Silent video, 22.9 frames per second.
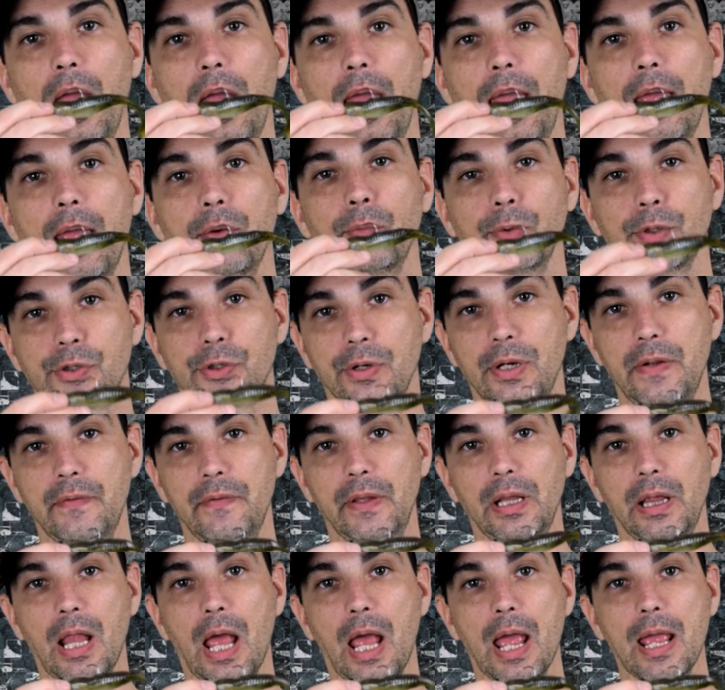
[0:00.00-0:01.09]
and retrieve
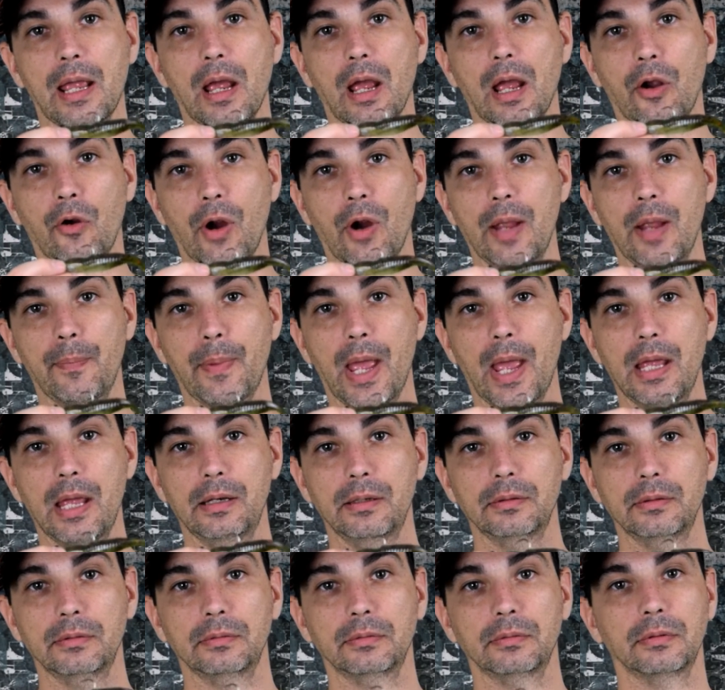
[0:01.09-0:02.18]
it like a crankbait.
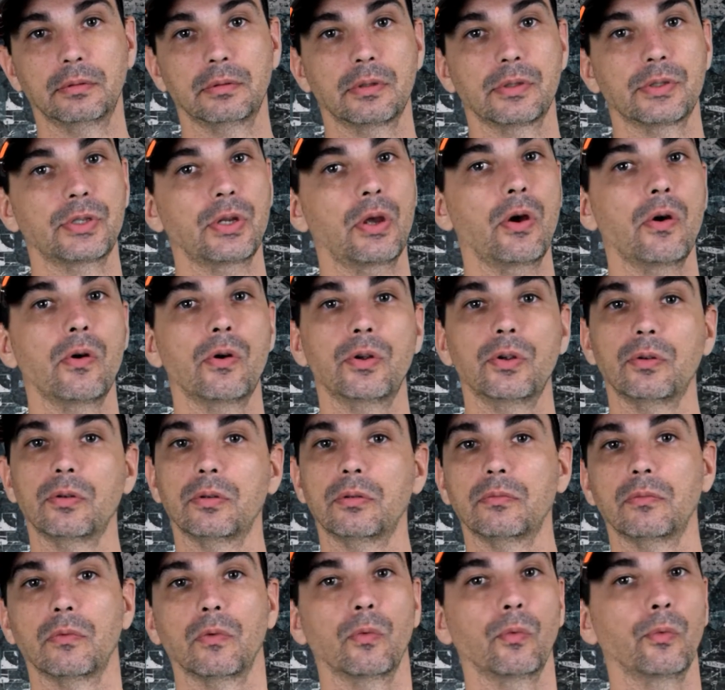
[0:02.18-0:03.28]
So you
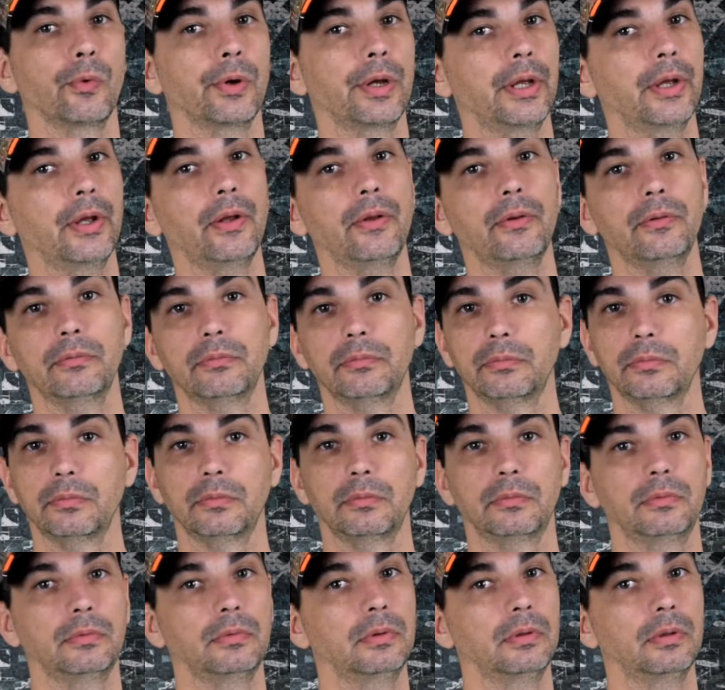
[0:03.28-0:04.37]
reel,
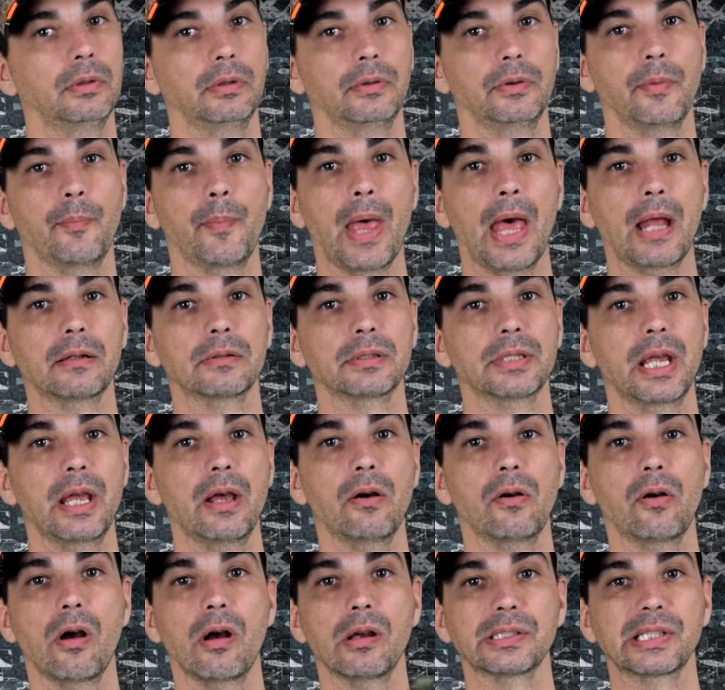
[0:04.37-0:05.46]
paddle tail
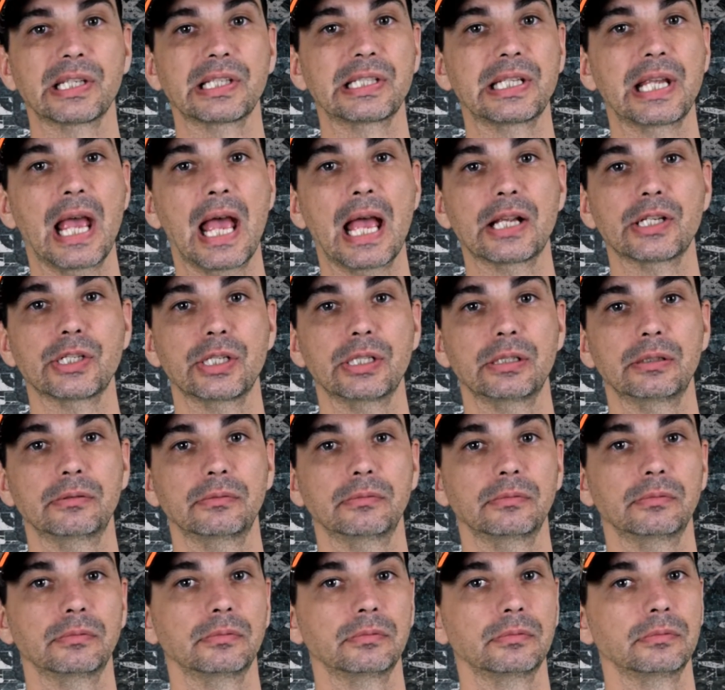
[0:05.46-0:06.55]
causes the action.
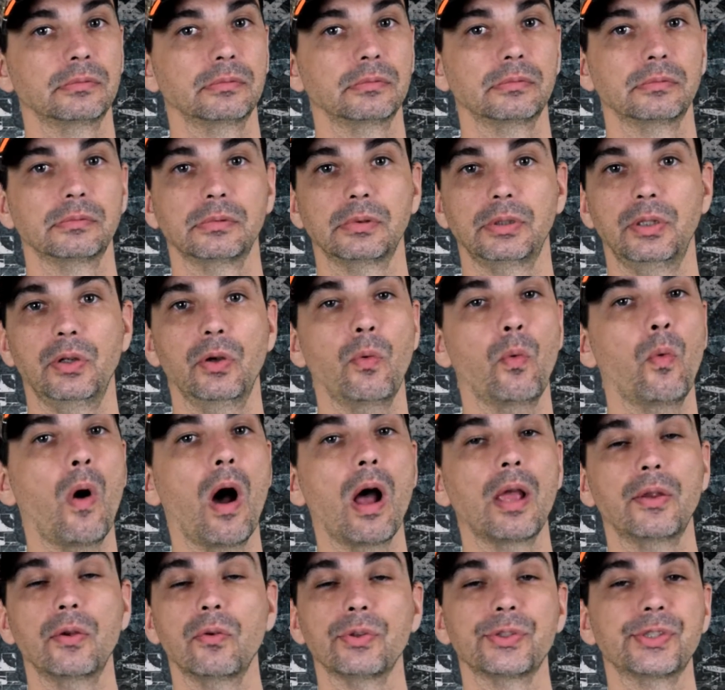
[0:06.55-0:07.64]

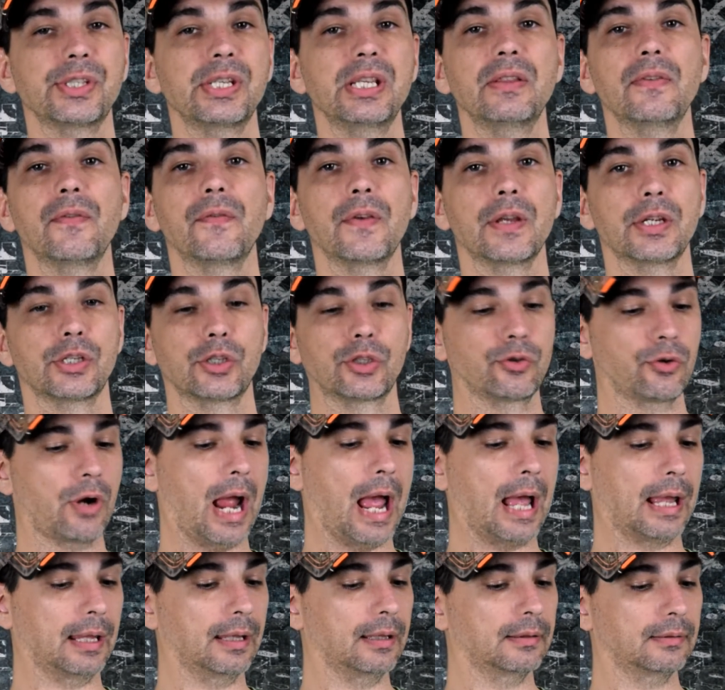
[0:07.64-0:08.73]
You'll see the fish
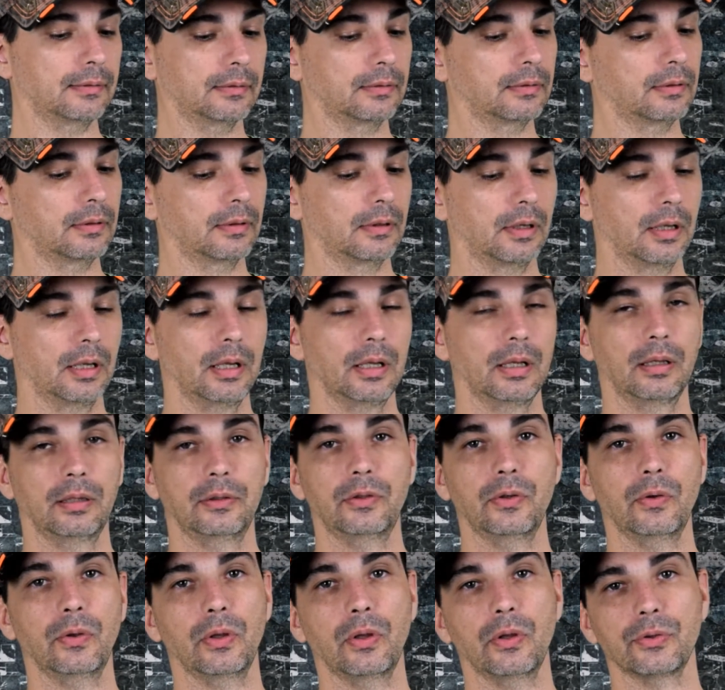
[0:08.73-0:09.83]
track it.
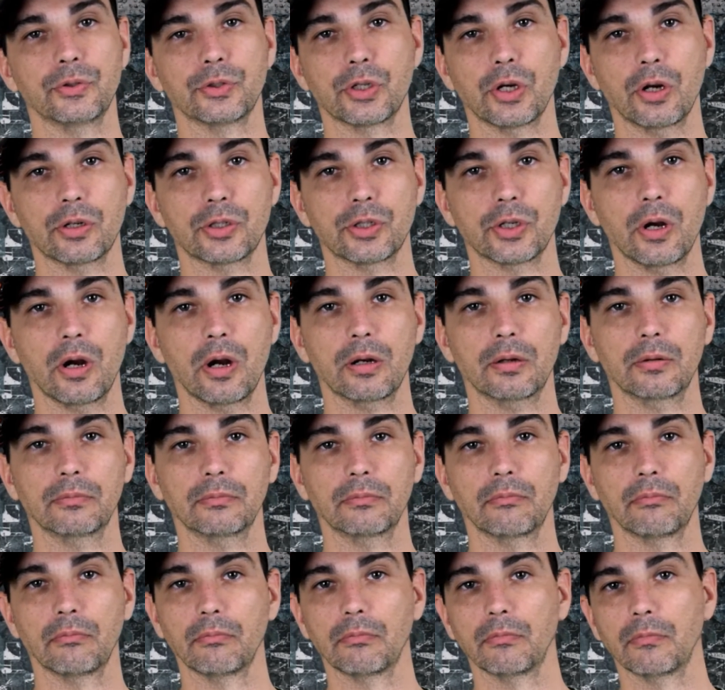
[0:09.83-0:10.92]
Do a little jerk jerk,
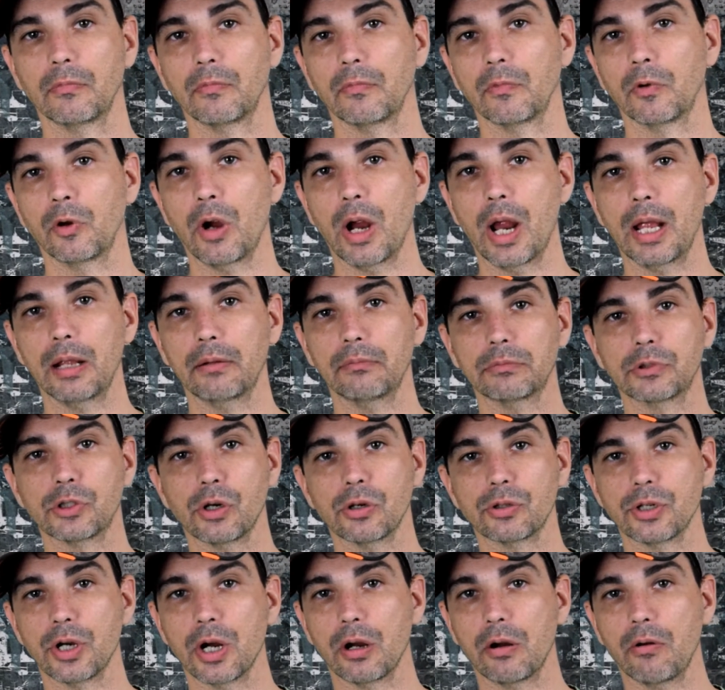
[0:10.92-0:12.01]
crank, jerk
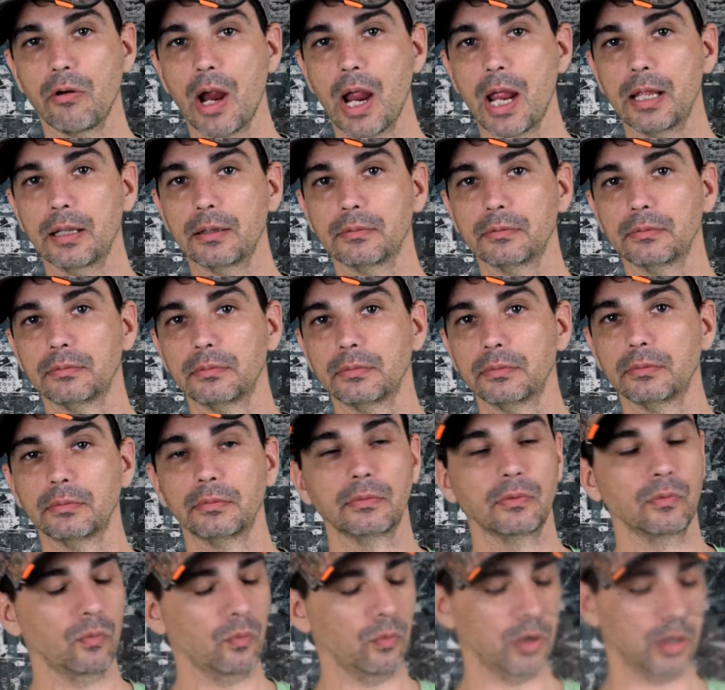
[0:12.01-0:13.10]
jerk, crank.
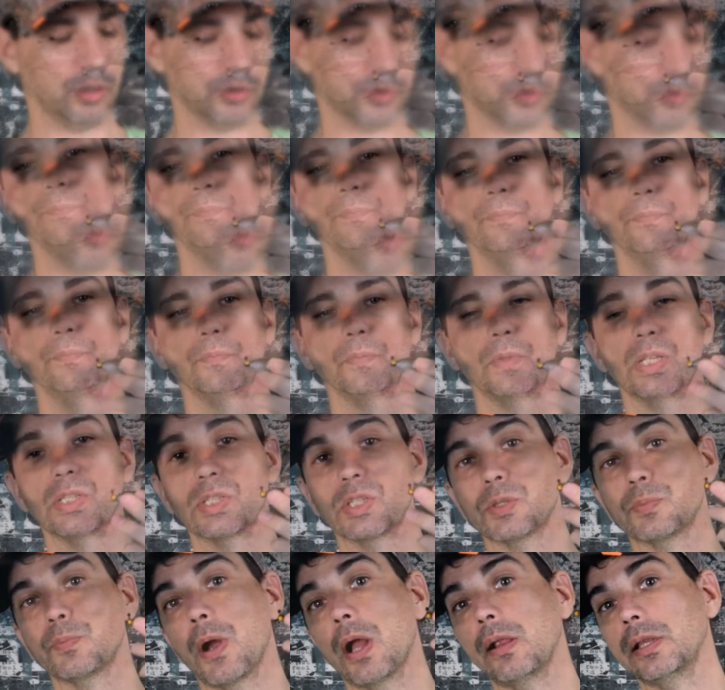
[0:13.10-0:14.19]
Works great. This is
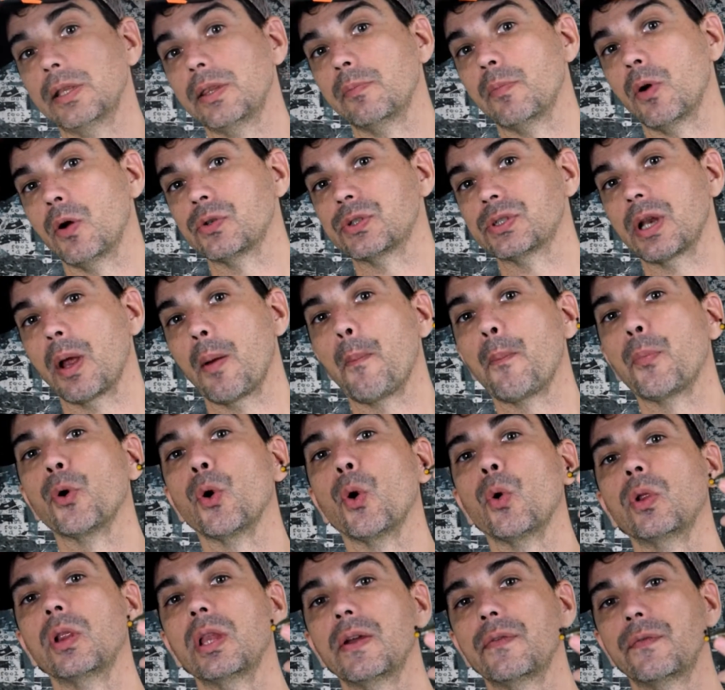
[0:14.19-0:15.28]
probably the most
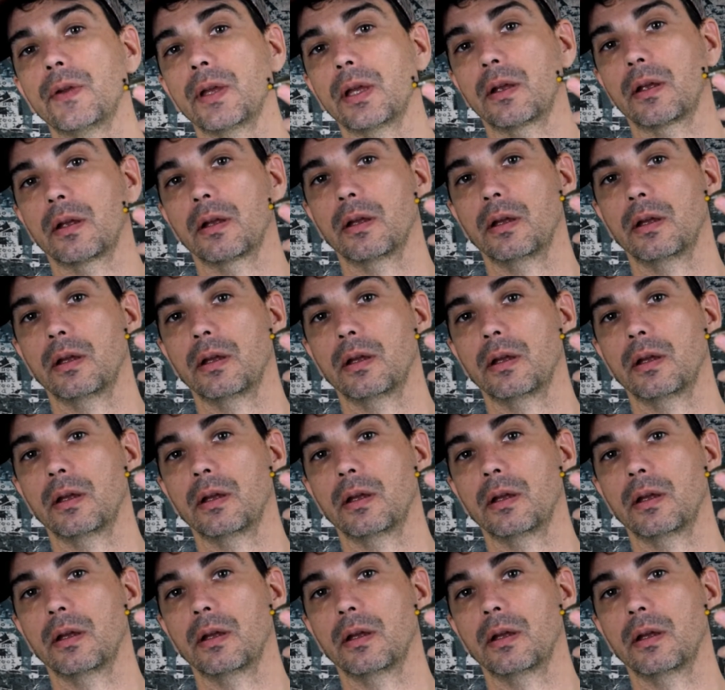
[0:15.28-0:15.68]
prolific